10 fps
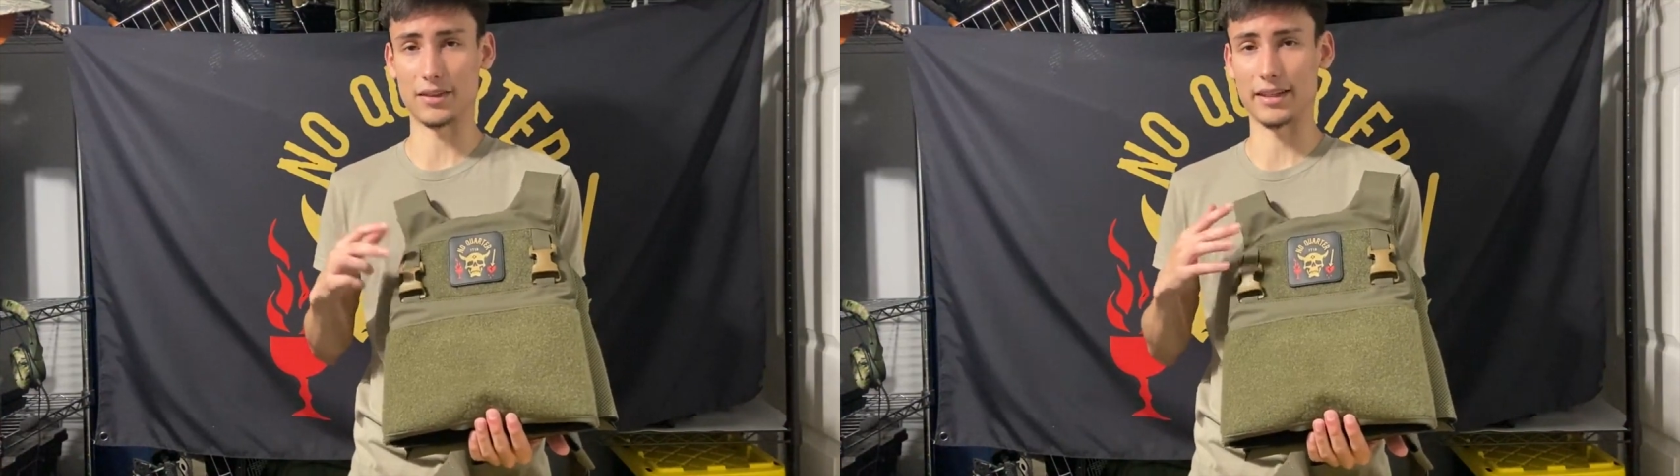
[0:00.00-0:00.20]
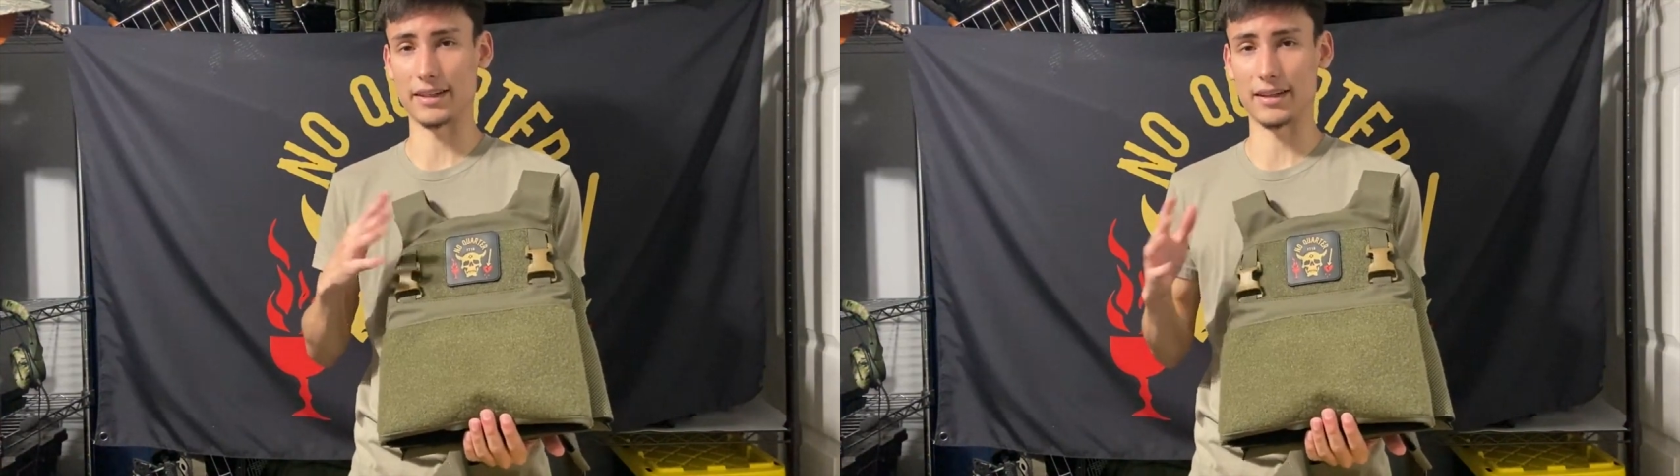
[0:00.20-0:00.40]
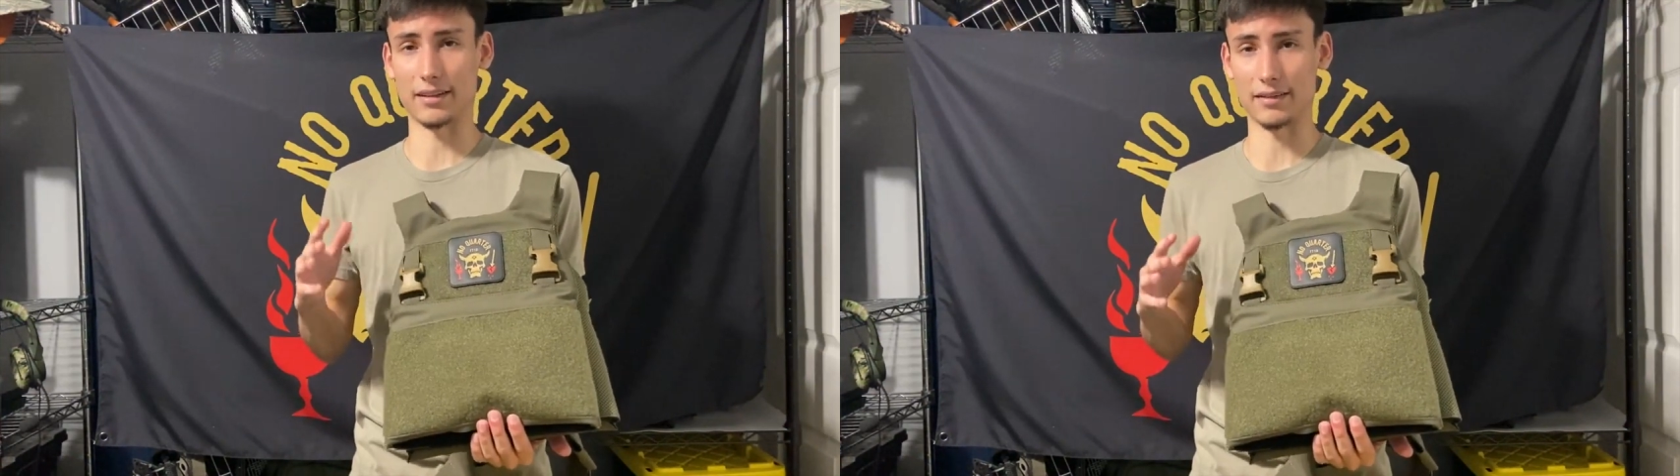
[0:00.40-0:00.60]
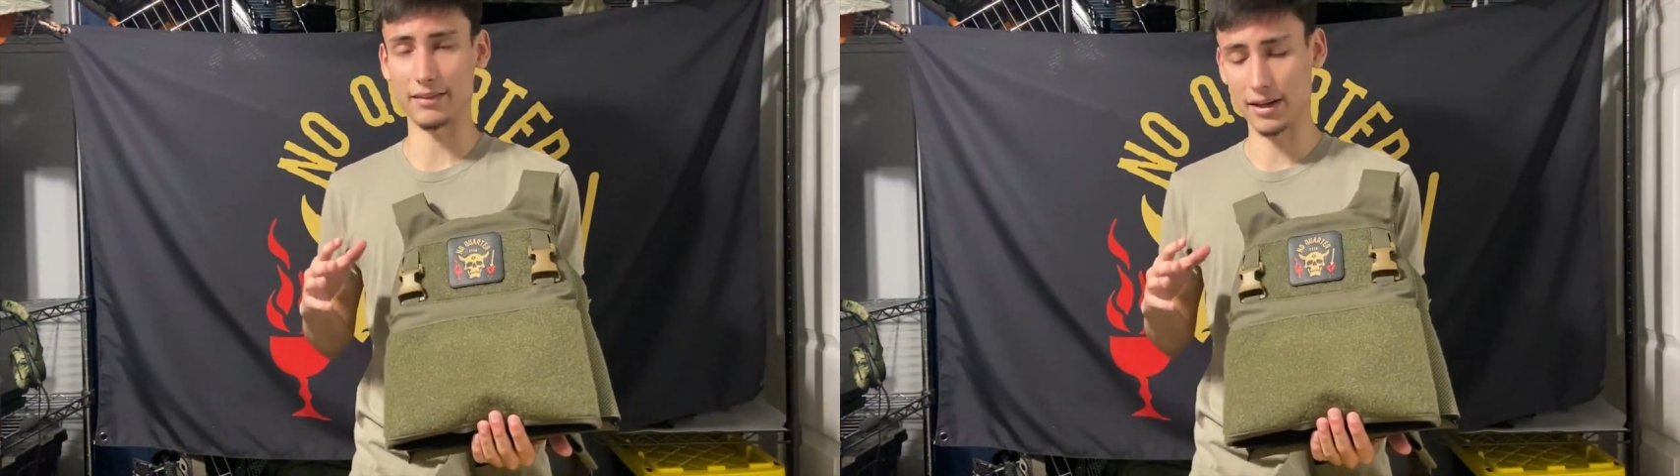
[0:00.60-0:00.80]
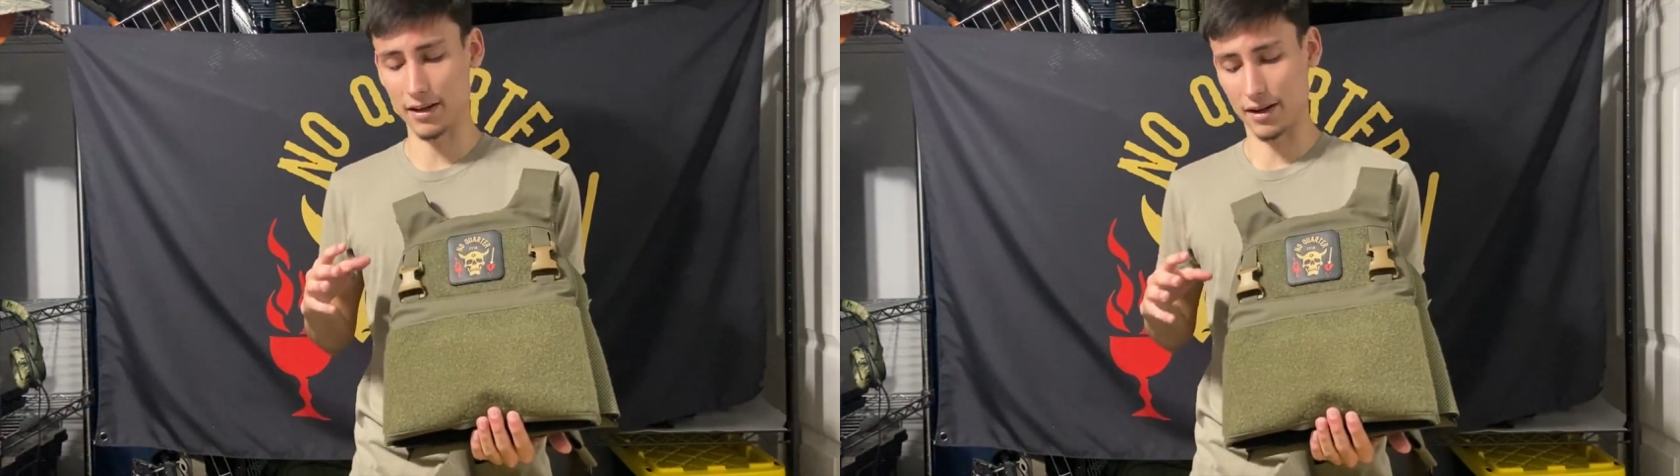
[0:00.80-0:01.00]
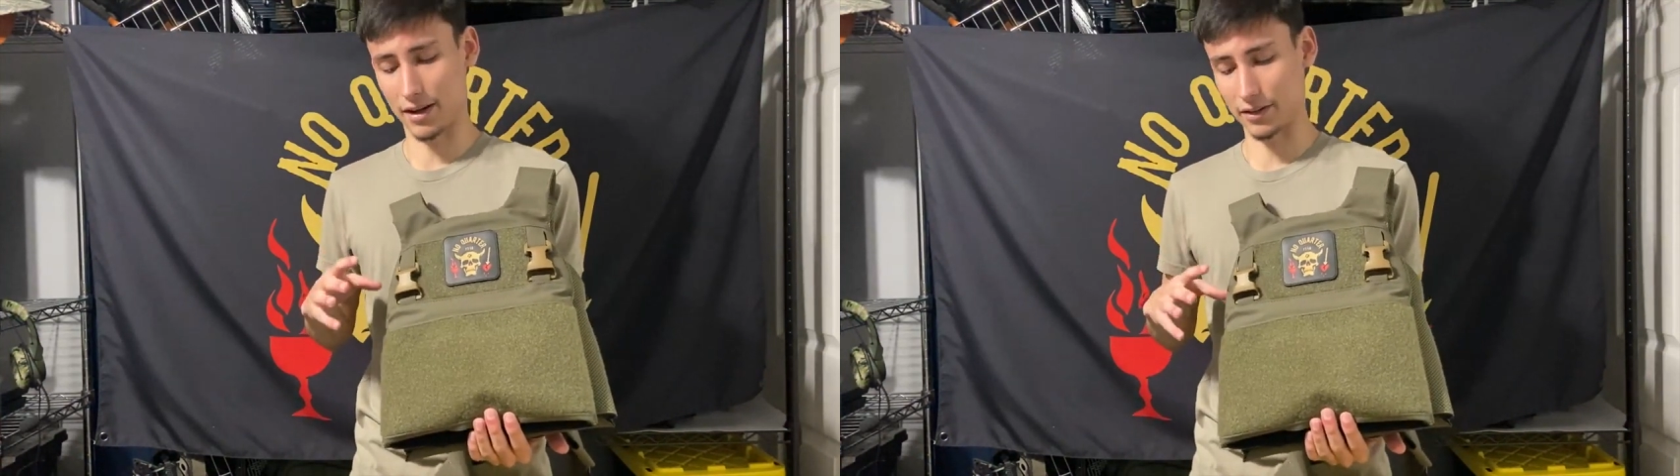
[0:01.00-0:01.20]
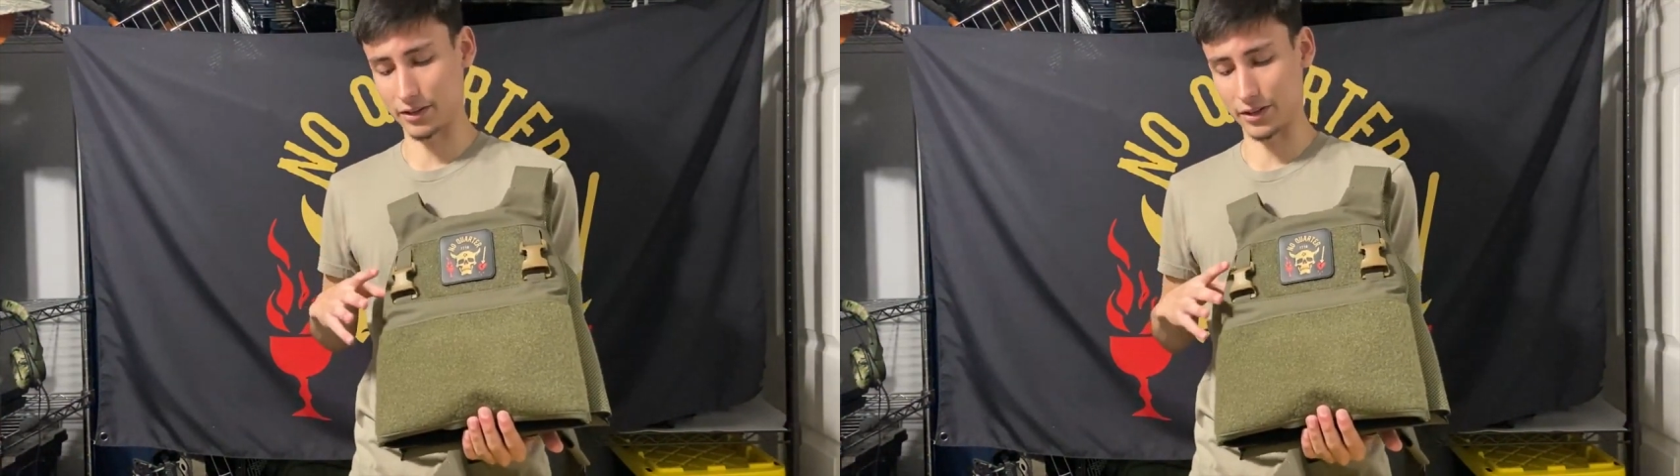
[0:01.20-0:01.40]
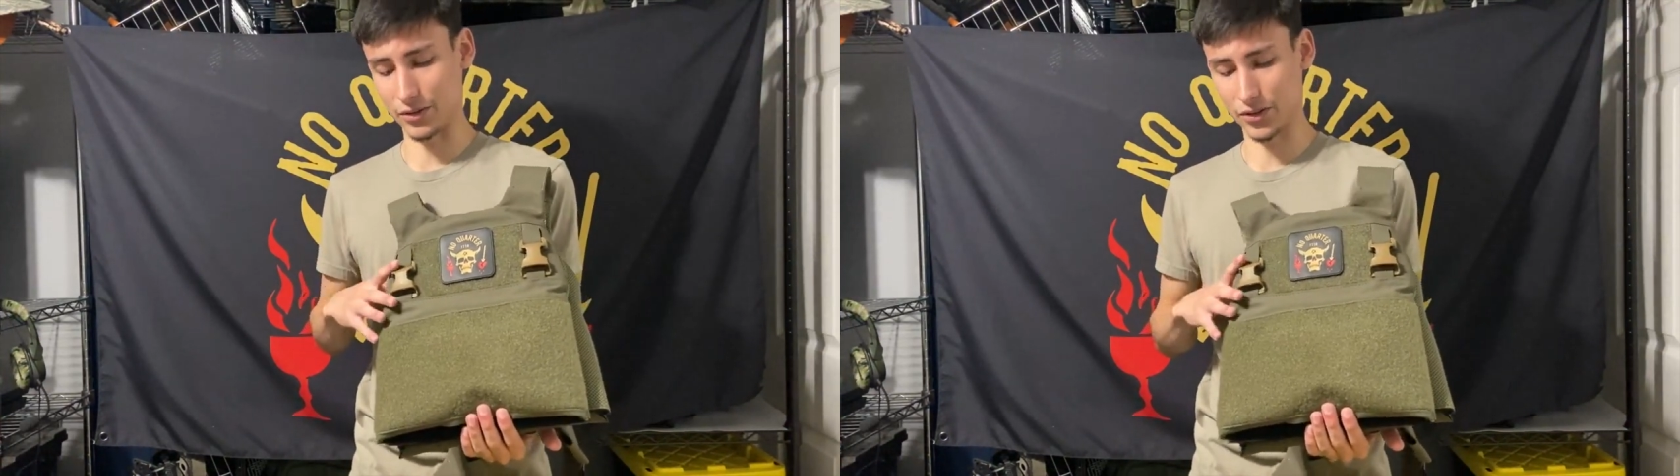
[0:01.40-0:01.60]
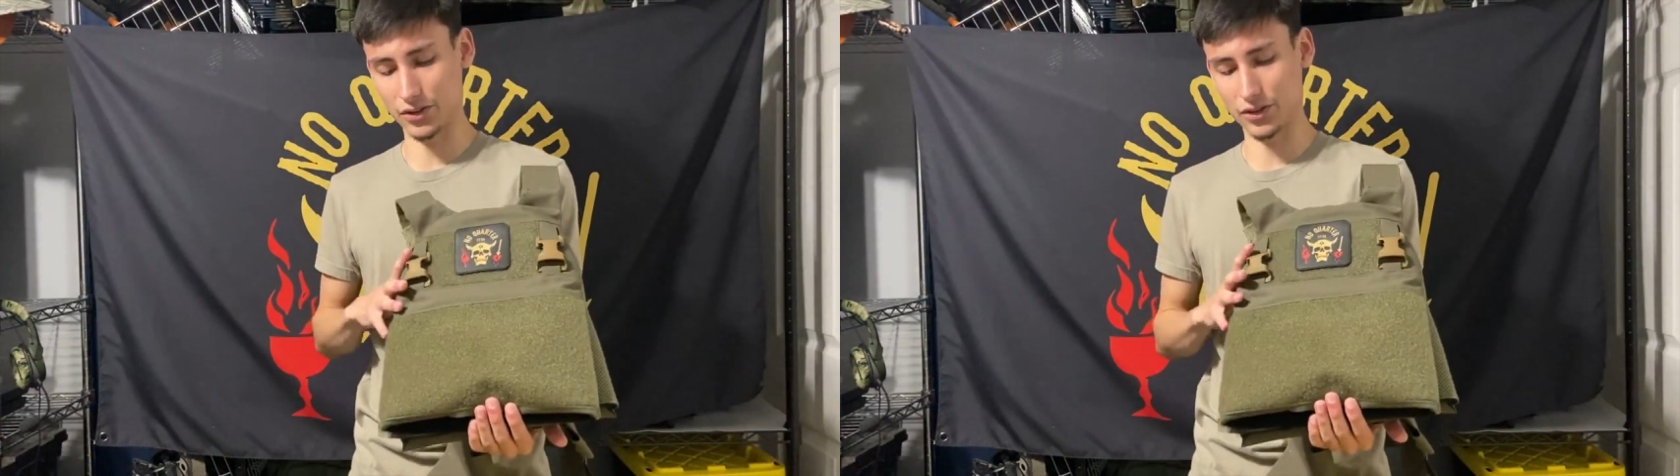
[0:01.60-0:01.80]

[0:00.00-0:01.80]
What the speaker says: any kind of other use.